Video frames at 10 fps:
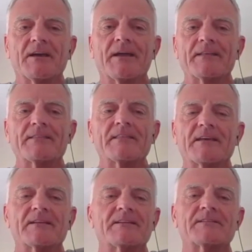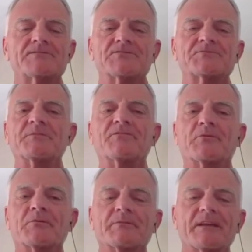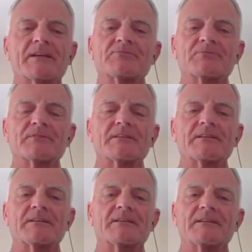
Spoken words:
and then just before reentry,